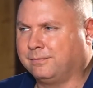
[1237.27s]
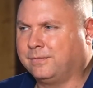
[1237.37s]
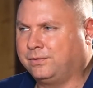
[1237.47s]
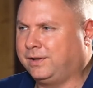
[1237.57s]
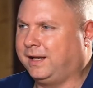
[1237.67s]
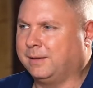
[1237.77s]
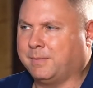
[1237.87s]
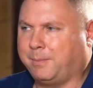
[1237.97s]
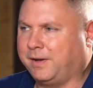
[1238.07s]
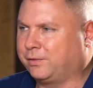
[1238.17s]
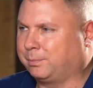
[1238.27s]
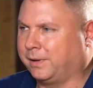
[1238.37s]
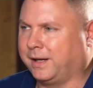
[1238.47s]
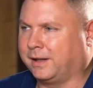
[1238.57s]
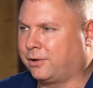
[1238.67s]
seed that may be
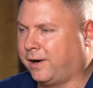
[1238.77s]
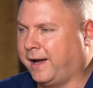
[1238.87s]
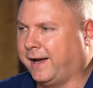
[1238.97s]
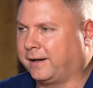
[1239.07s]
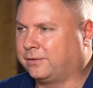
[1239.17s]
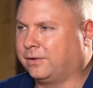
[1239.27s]
split, cracked.